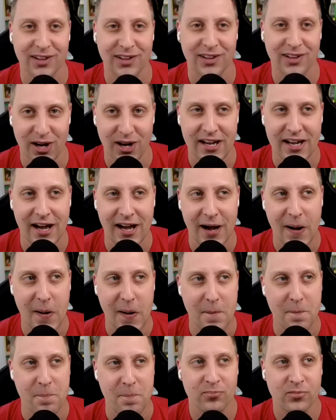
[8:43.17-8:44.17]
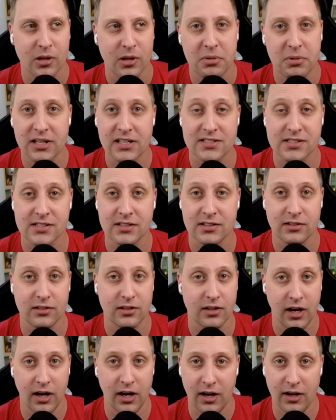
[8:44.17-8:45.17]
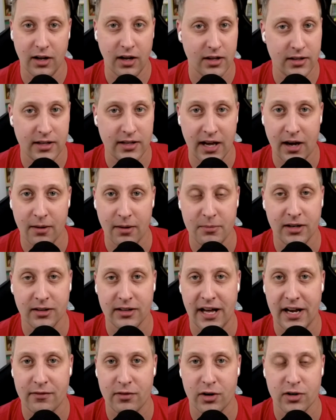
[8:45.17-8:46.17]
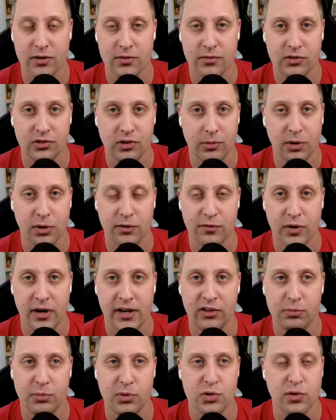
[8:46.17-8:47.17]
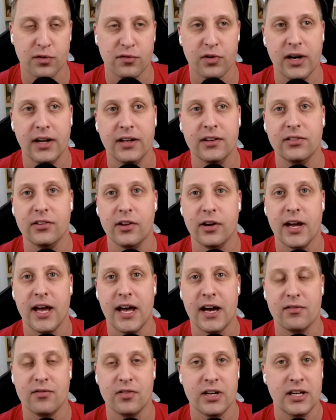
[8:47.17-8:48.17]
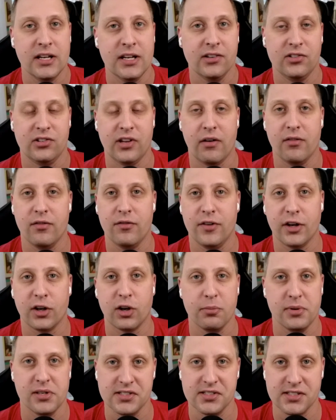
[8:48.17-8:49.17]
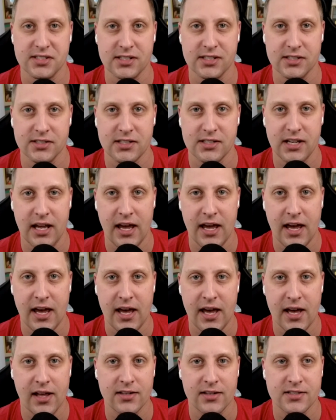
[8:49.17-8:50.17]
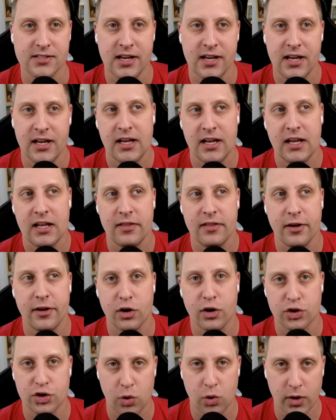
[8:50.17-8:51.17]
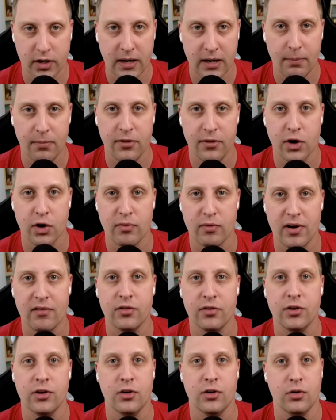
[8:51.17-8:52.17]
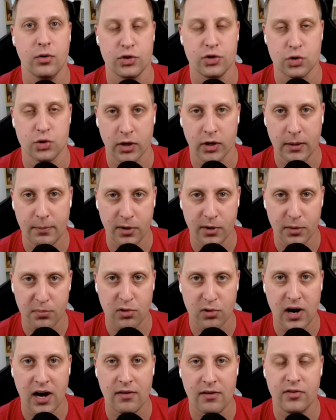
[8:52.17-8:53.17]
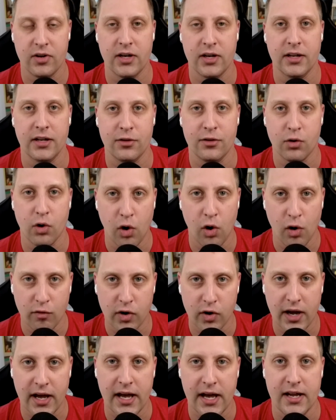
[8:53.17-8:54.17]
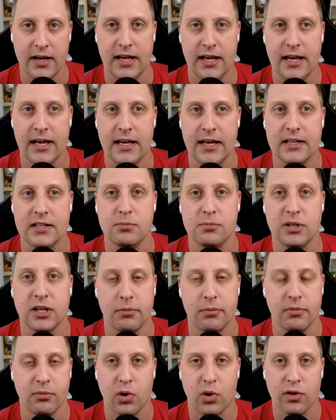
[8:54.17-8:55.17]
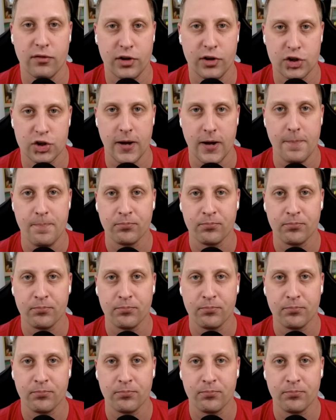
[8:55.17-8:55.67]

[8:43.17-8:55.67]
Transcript: right um it is because definitely. yeah i mean a lot of our similar friends mutual friends they have seven figure businesses and they're shoring up their revenue, shoring up their profit and their overhead and becoming more efficient.